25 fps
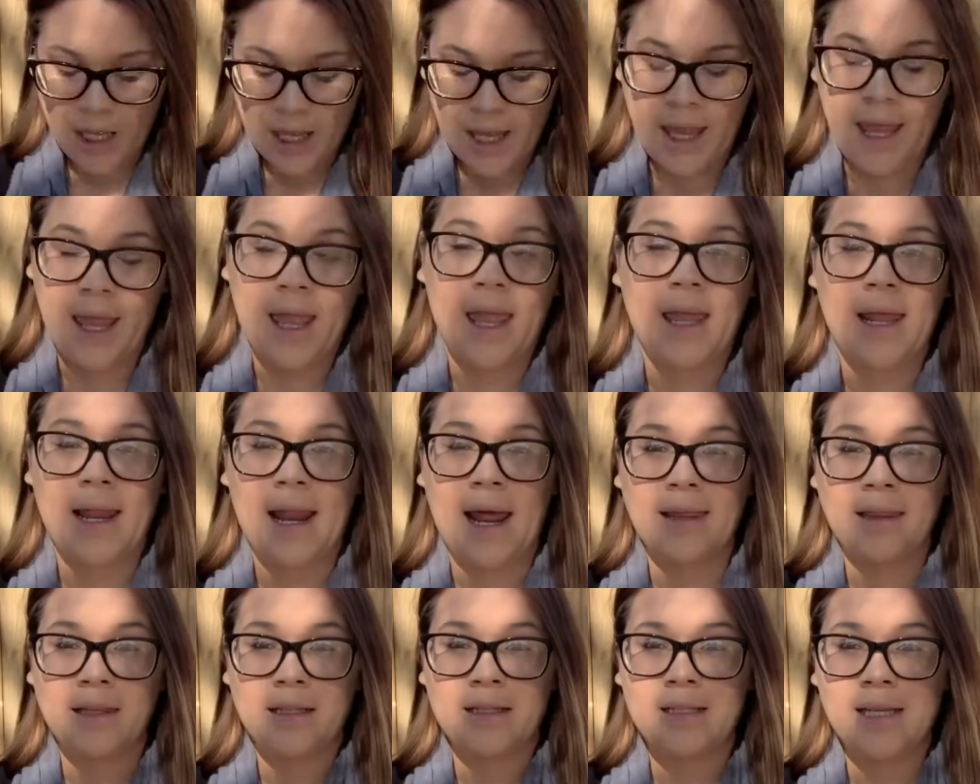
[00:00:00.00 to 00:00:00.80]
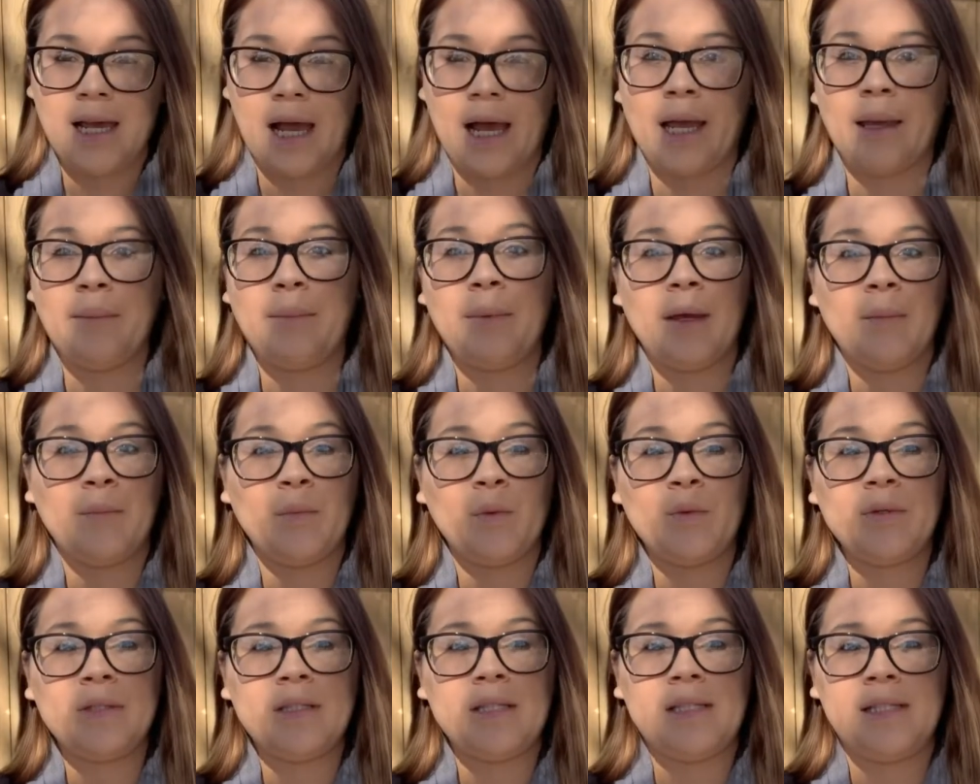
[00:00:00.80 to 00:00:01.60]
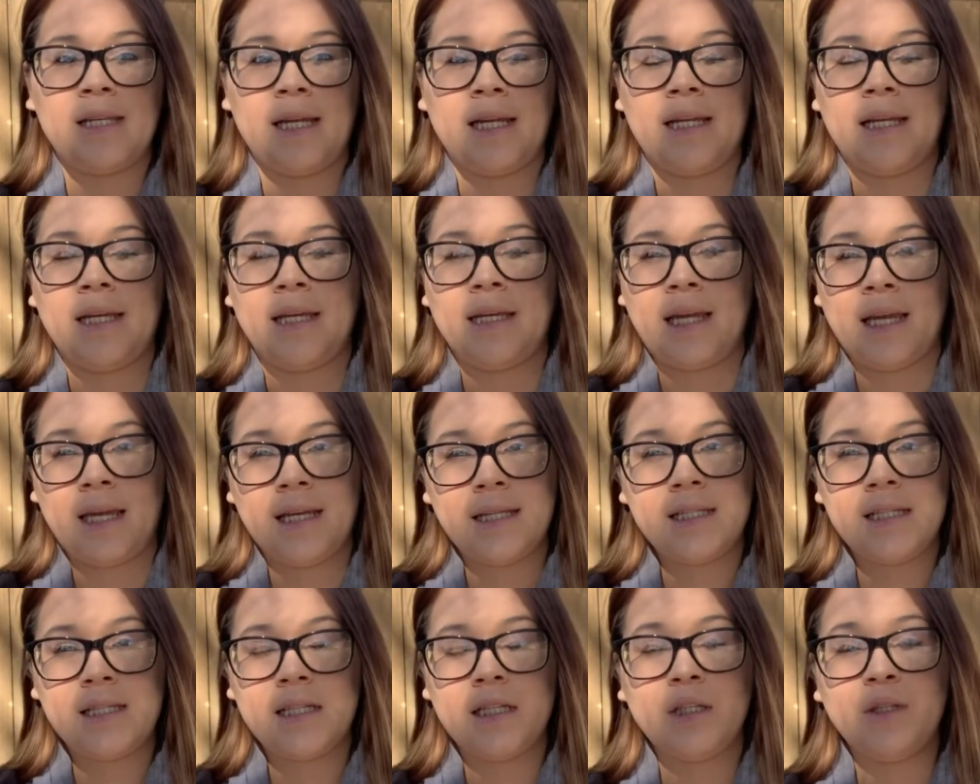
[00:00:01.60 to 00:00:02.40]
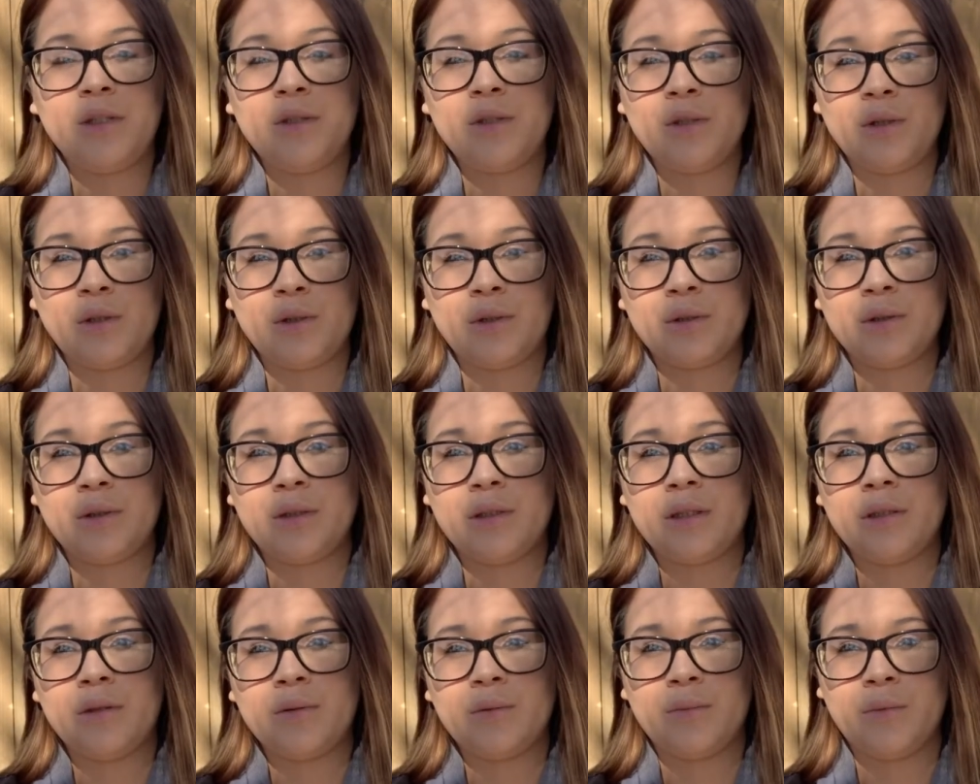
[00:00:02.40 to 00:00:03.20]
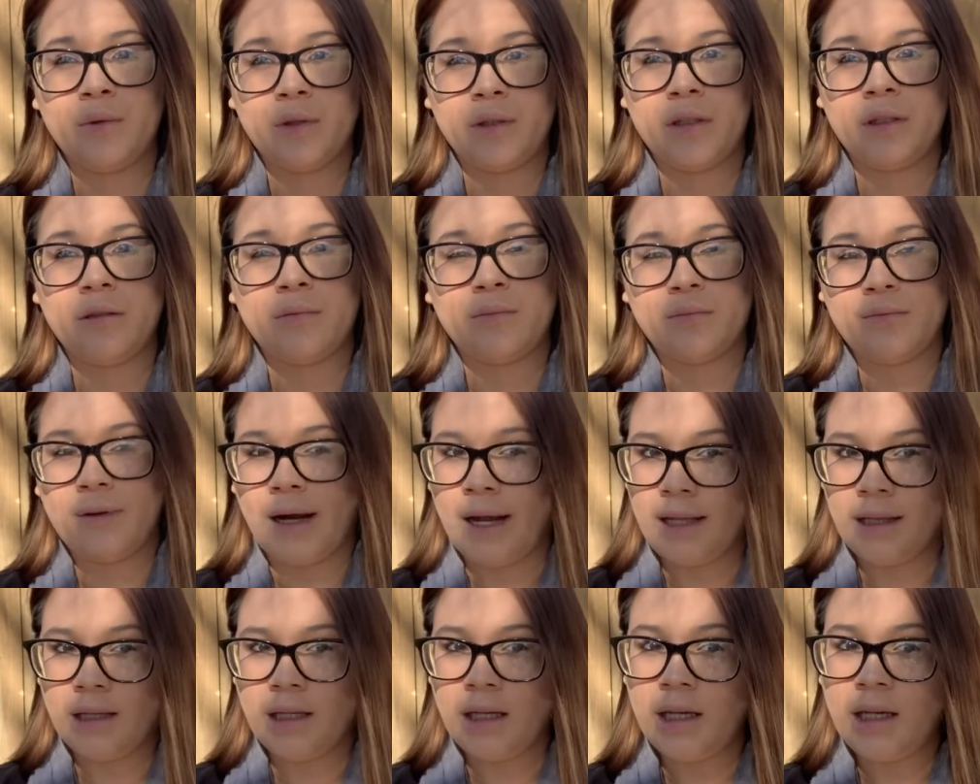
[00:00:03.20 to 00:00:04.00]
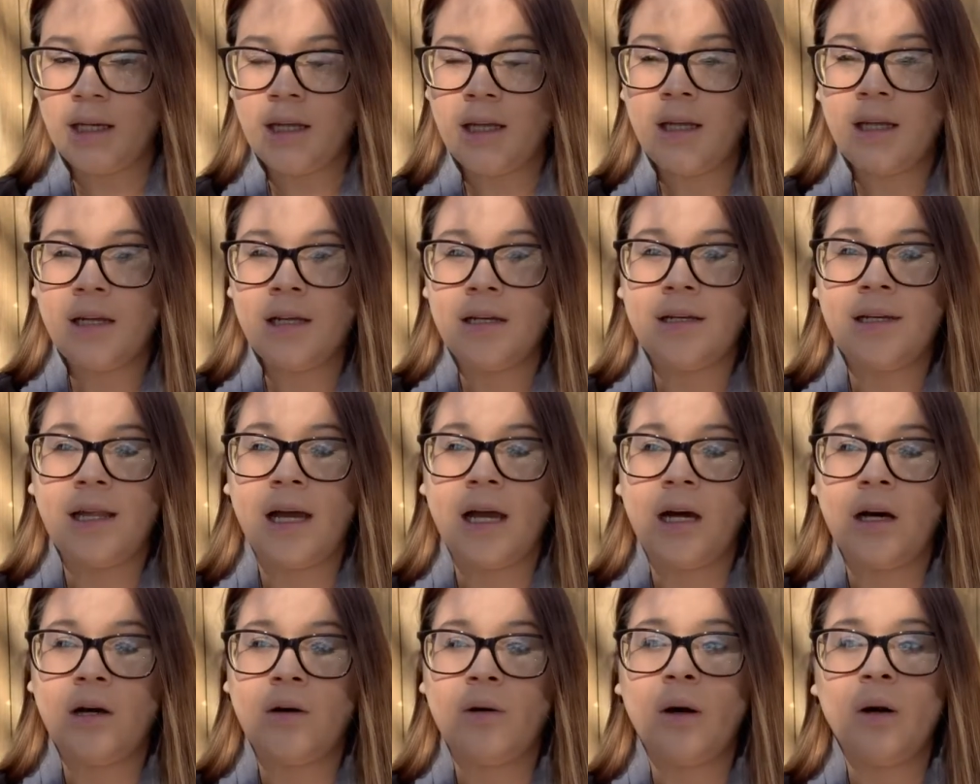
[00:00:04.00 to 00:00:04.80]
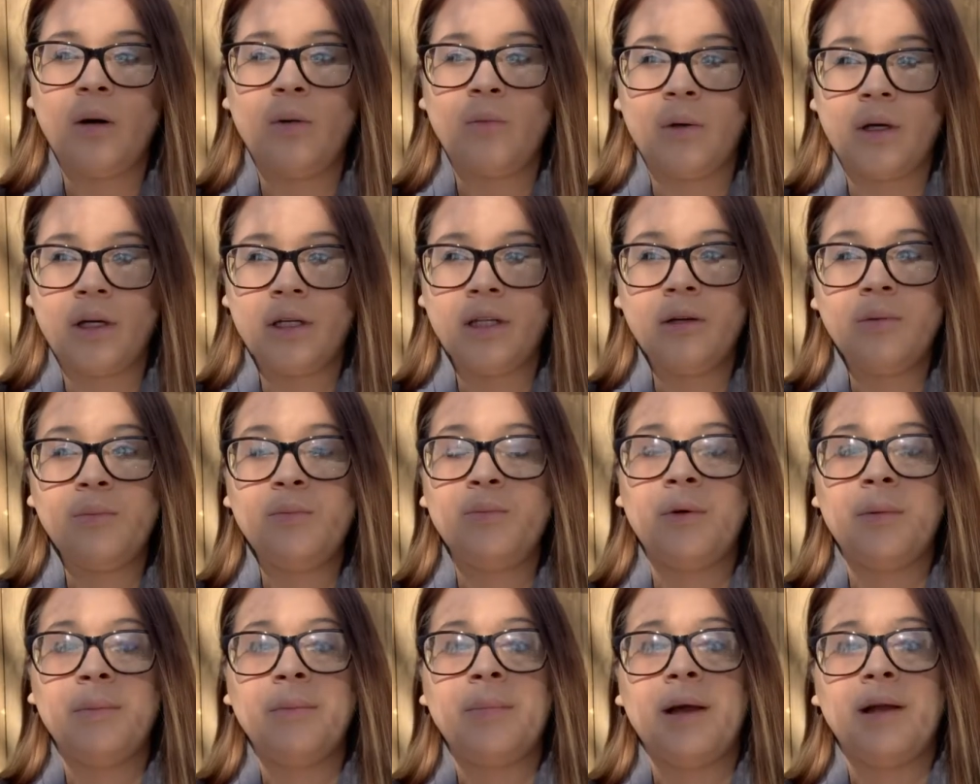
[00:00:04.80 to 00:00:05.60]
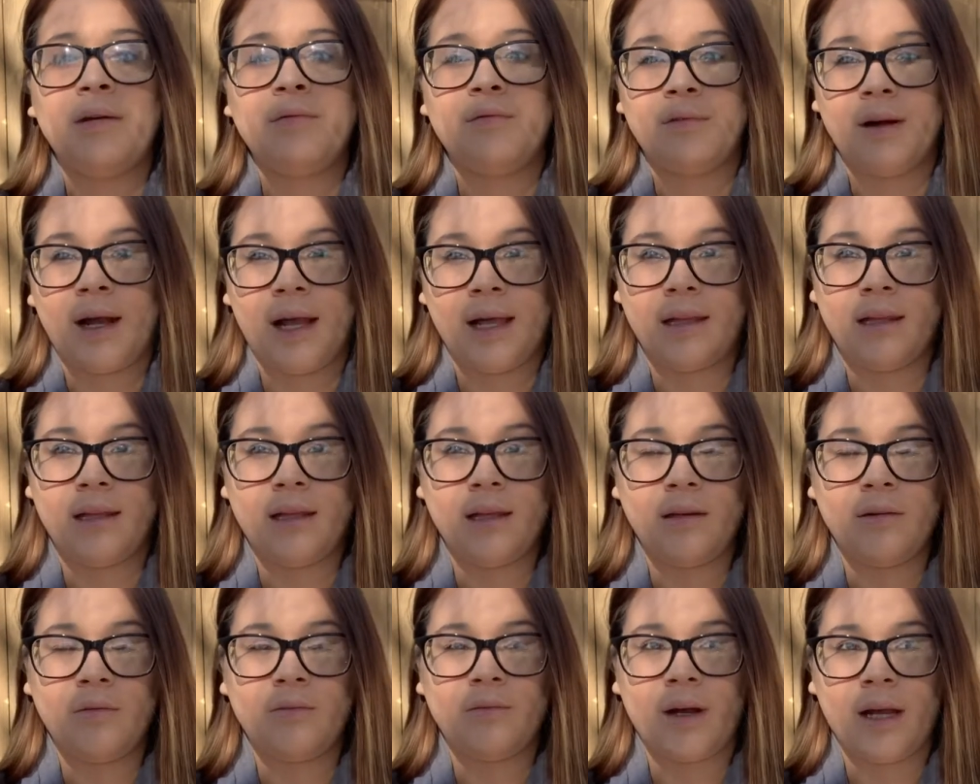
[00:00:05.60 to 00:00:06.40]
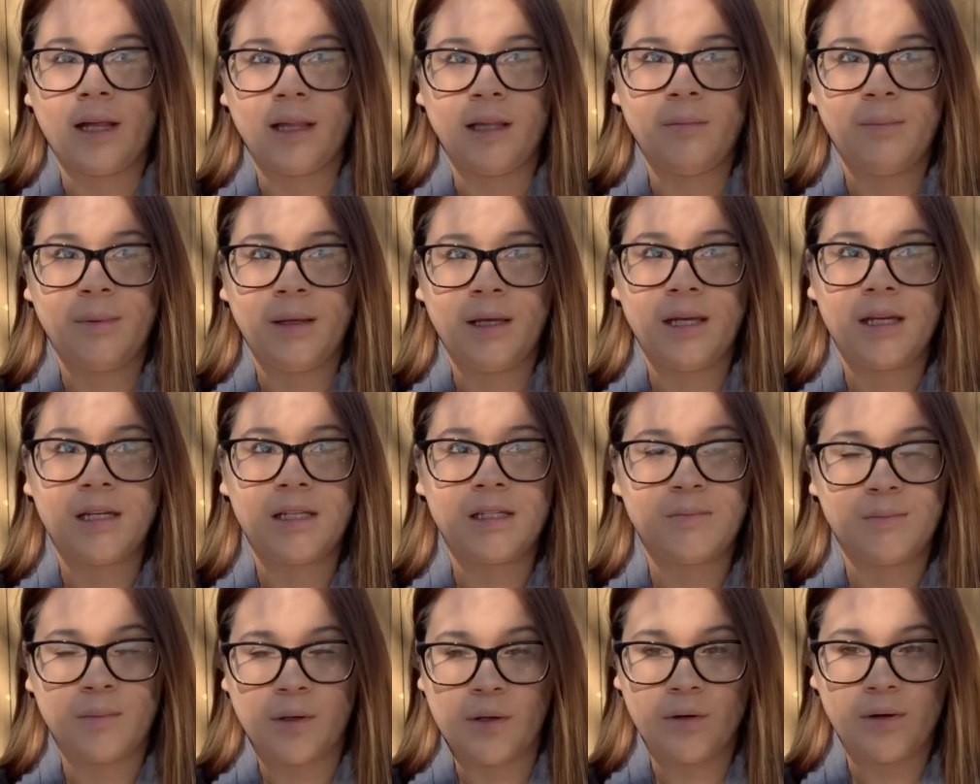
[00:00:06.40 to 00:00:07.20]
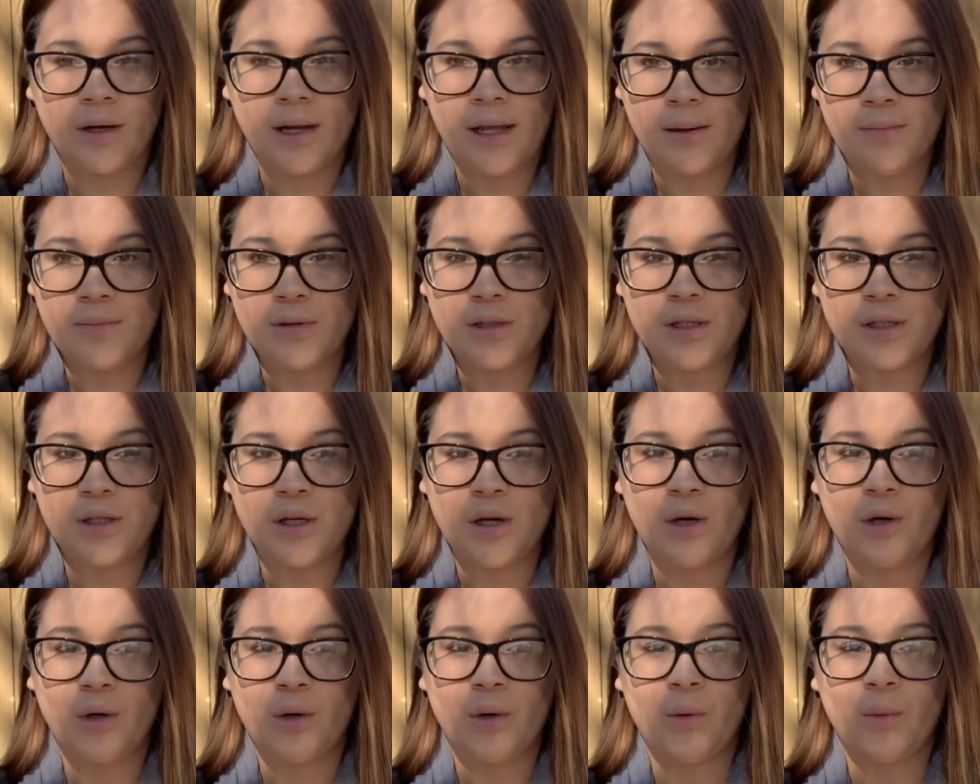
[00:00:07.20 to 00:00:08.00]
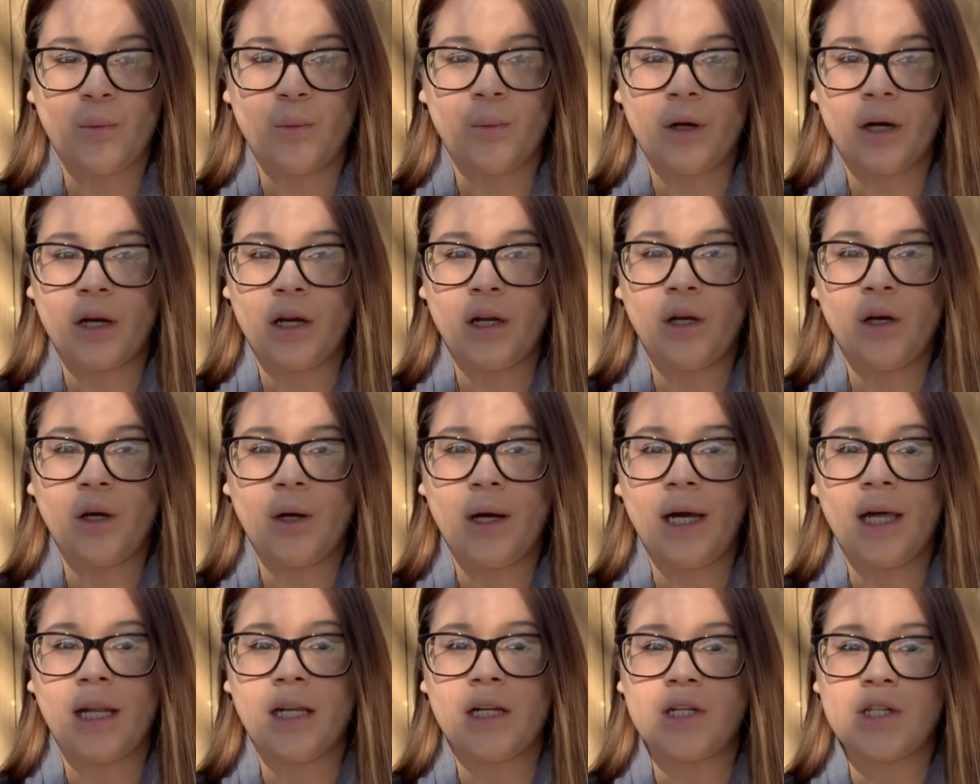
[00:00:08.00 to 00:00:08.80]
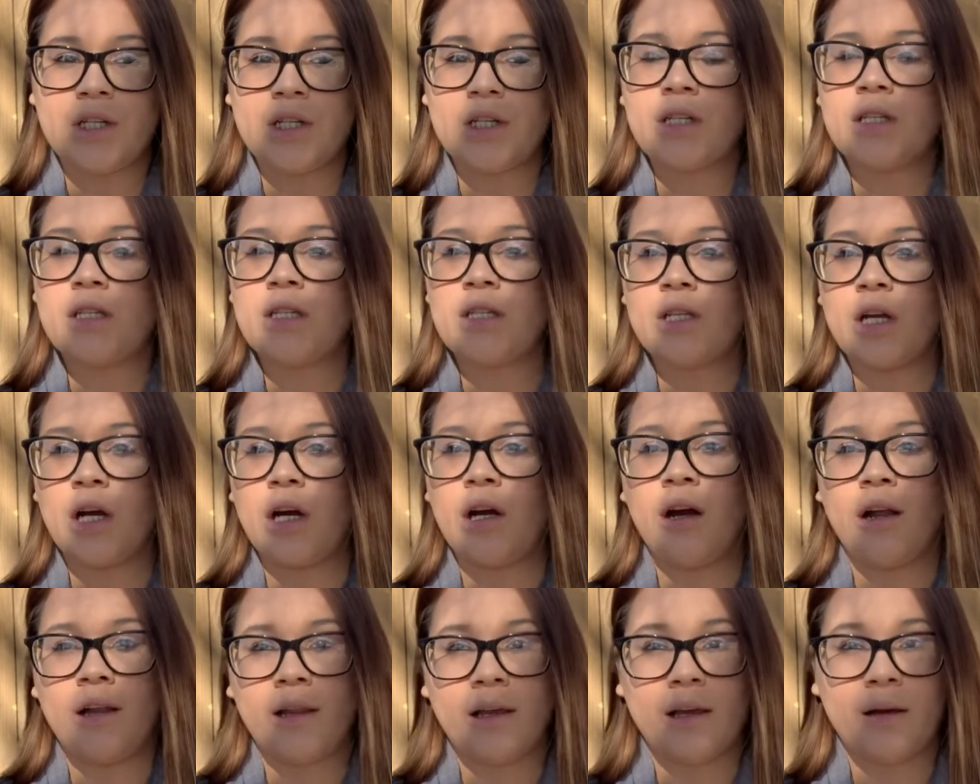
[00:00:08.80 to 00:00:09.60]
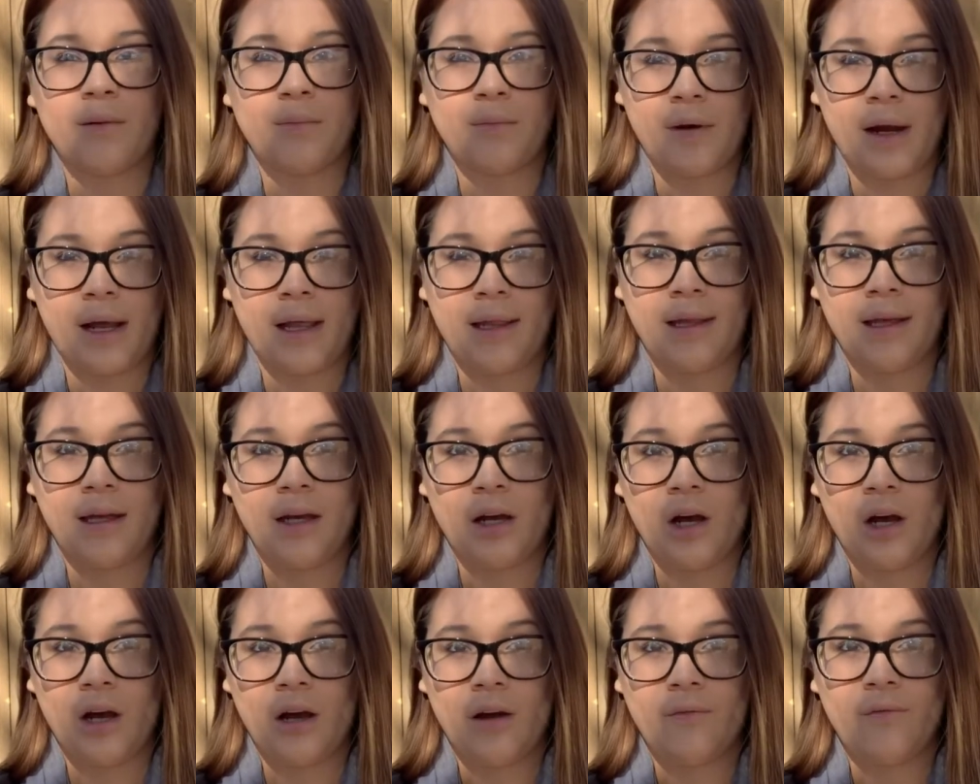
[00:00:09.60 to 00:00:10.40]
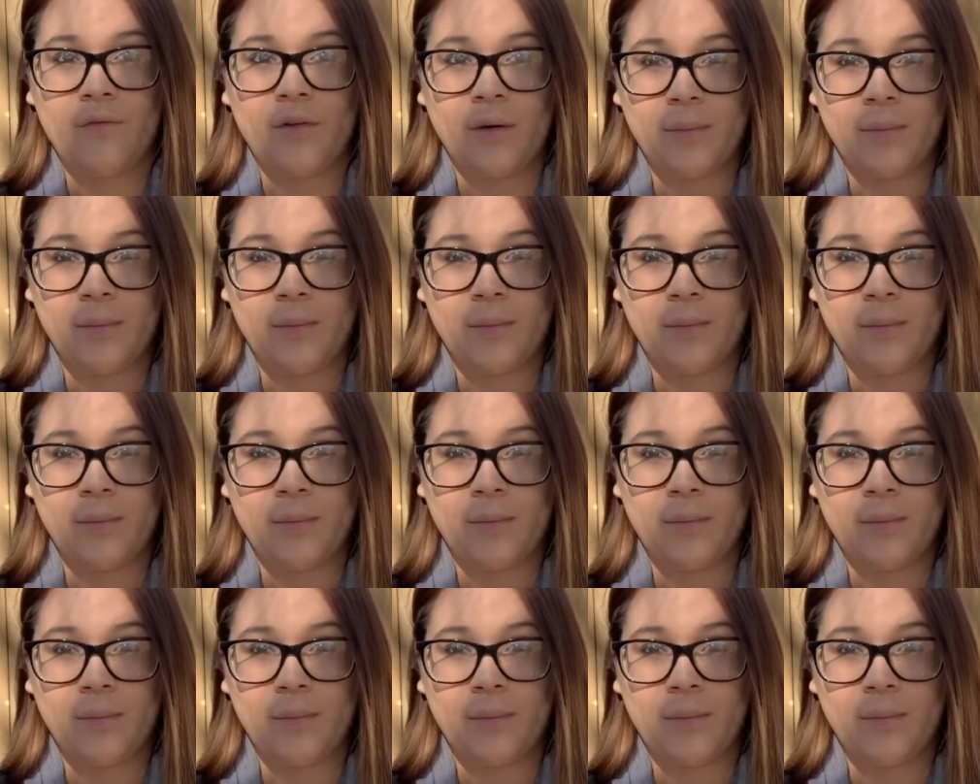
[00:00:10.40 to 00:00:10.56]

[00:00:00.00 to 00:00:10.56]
and at the time Emma was dating 18-year-old William Riley. Now William went by Riley being his middle name, so we're gonna go ahead and just start calling him Riley from